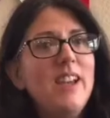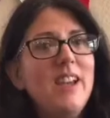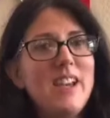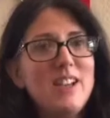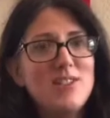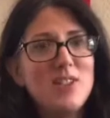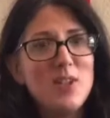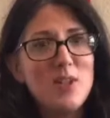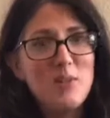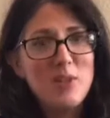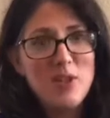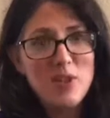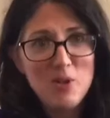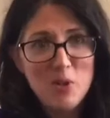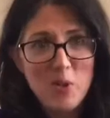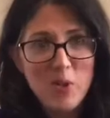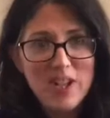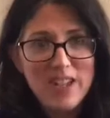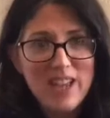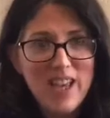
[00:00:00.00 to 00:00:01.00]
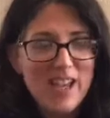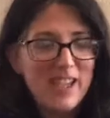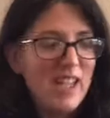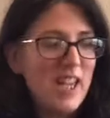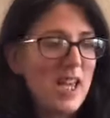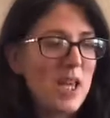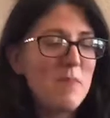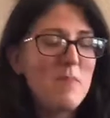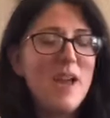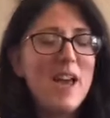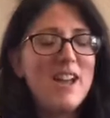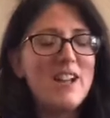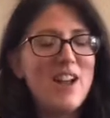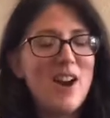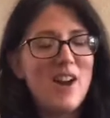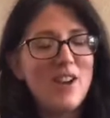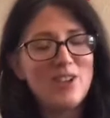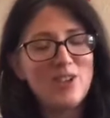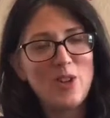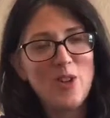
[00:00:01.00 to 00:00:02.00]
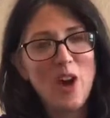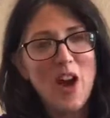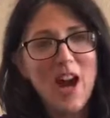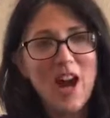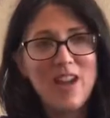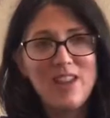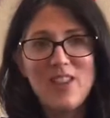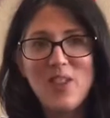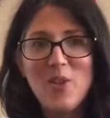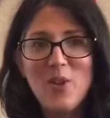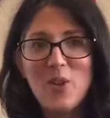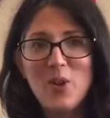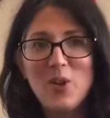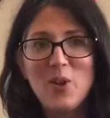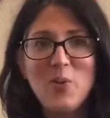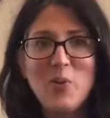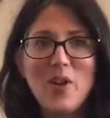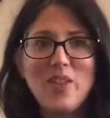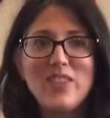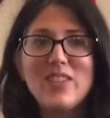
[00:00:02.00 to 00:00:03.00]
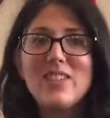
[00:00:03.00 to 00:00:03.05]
is going to be enjoying that game, and odds are high that they're going to want